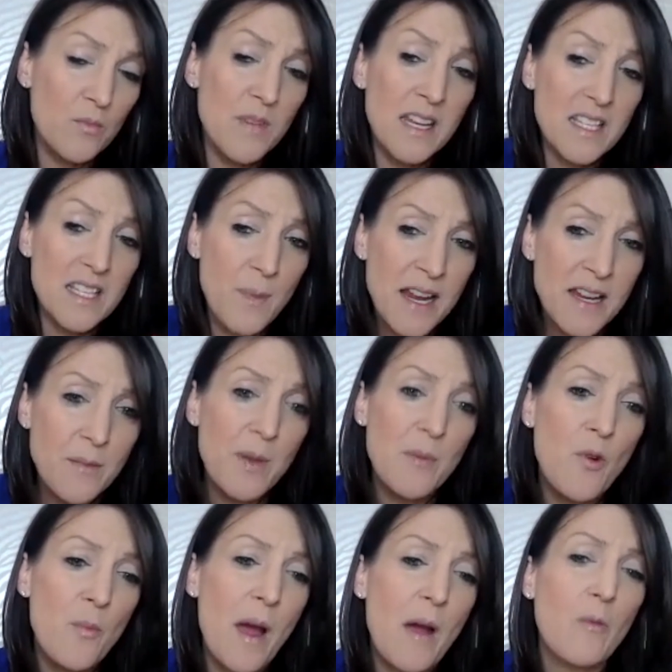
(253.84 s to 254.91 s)
explain a bit
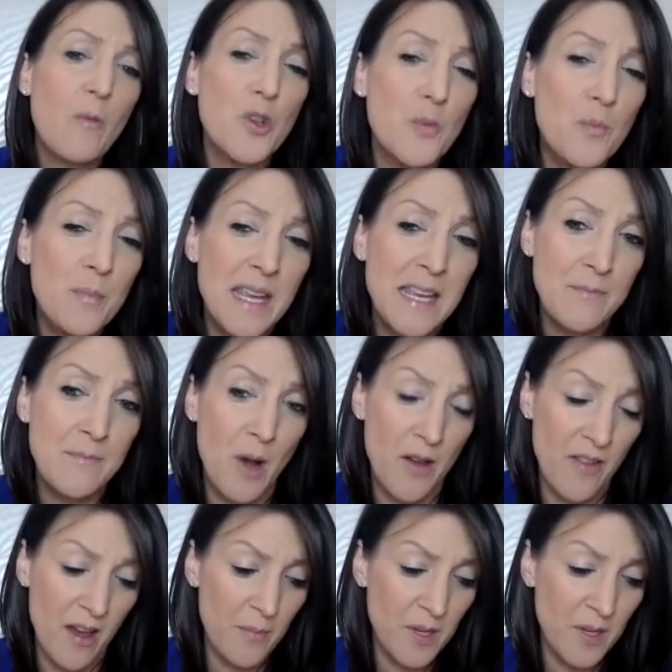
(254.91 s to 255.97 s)
more about what you mean by
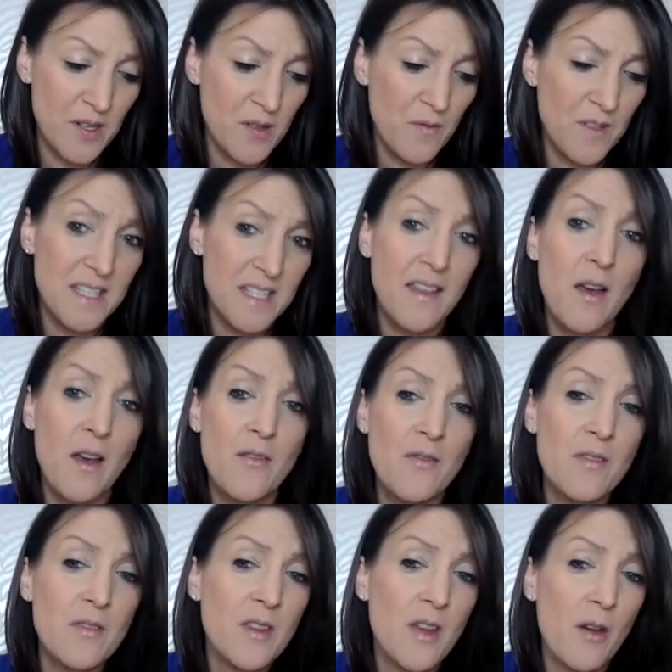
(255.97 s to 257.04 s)
that, because obviously the,
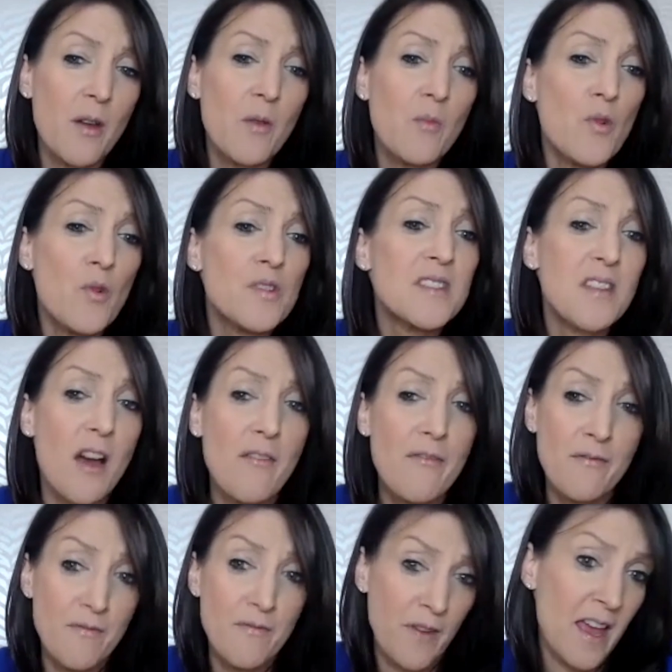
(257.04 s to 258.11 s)
you know, it was tough
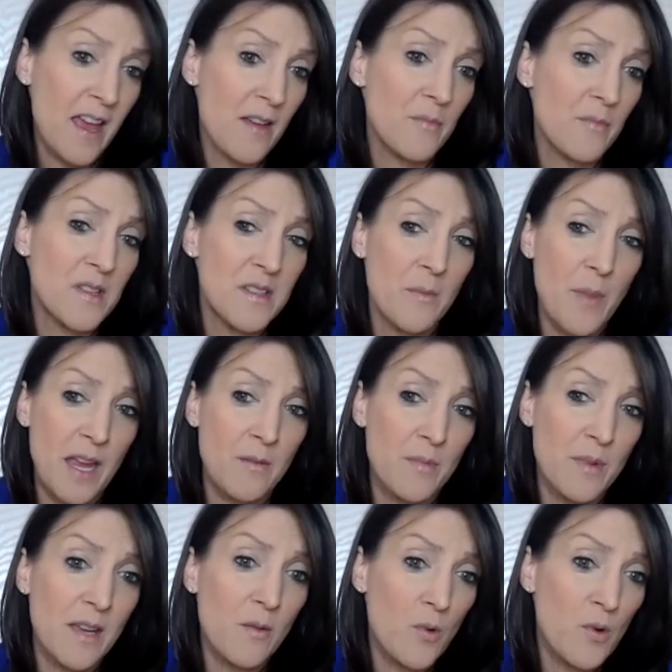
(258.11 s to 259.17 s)
for him as a
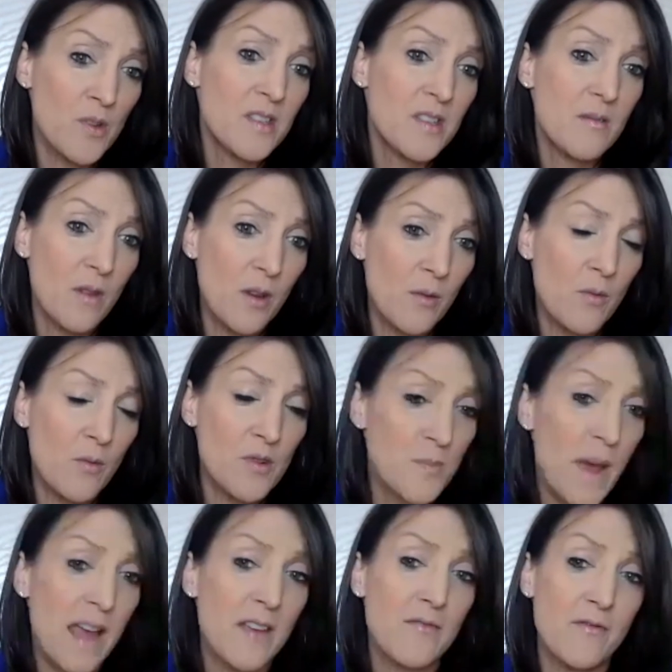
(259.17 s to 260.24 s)
baby. It was
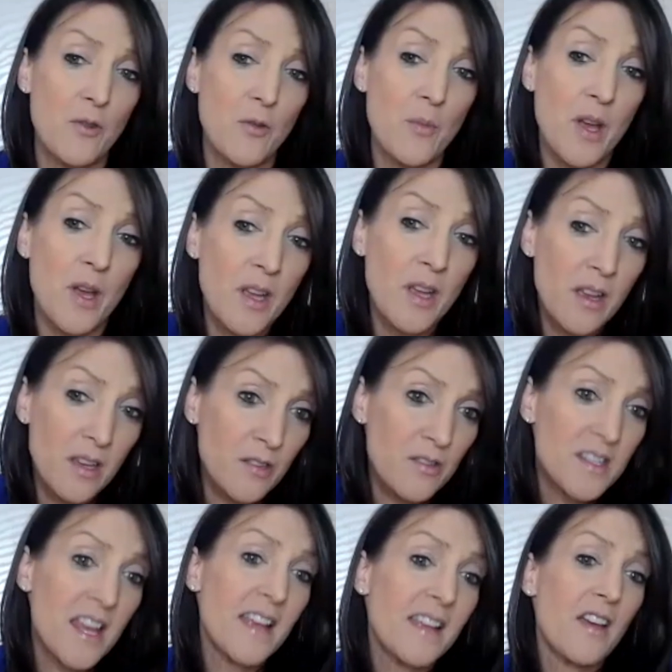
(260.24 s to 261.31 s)
painful, but you
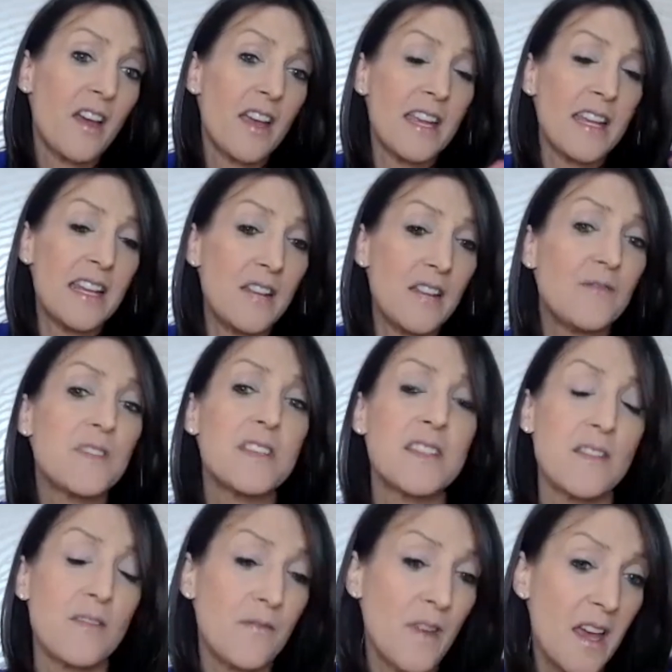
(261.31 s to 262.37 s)
saying that he lived as
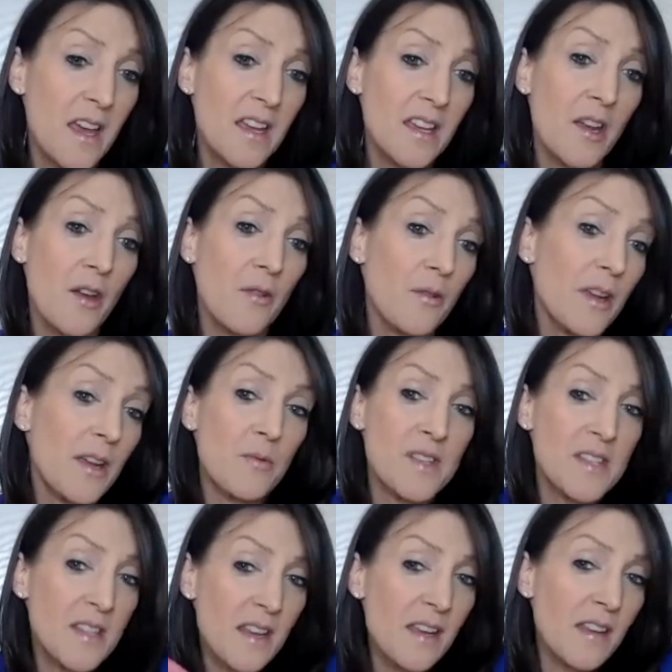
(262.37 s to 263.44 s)
if, you know, it
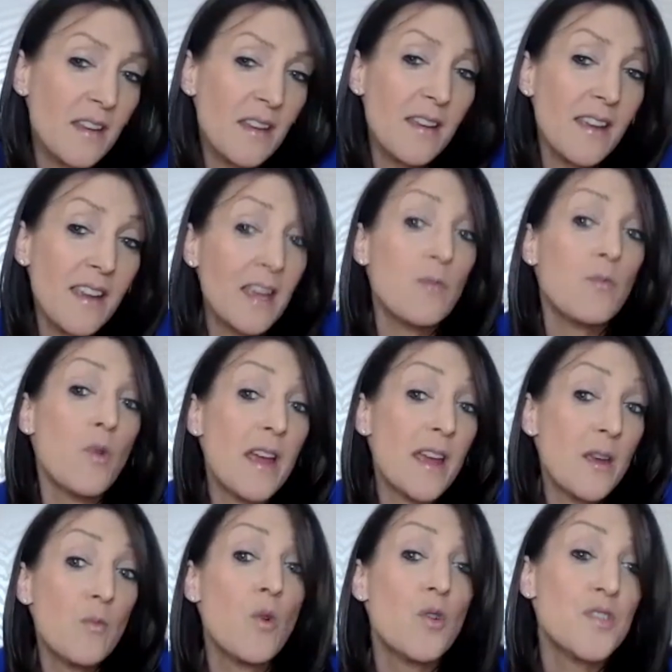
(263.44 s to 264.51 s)
was, he
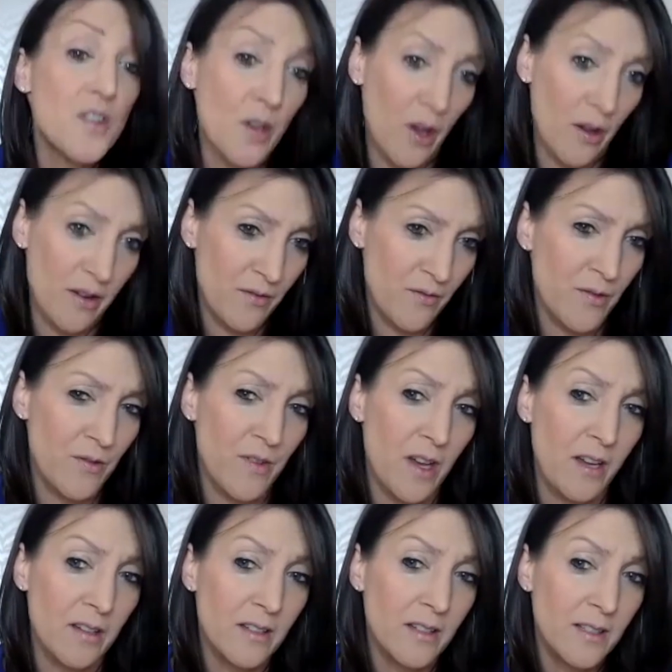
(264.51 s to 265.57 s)
wasn't going through
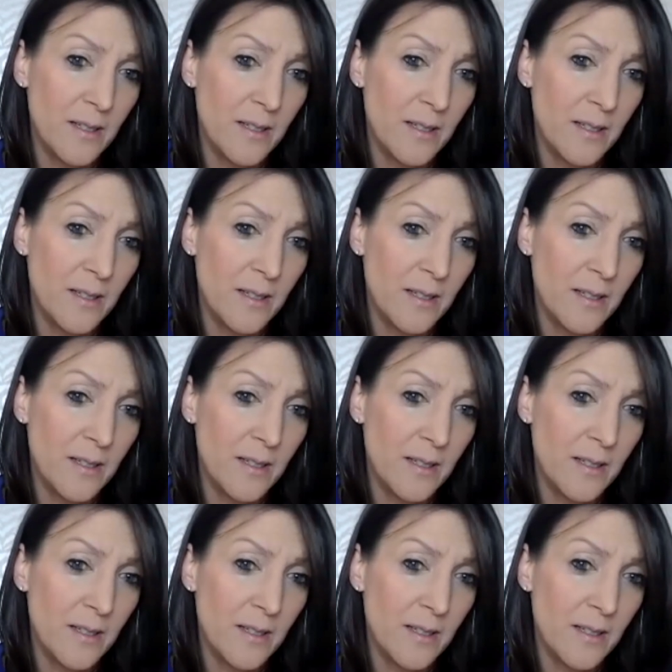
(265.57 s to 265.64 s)
that.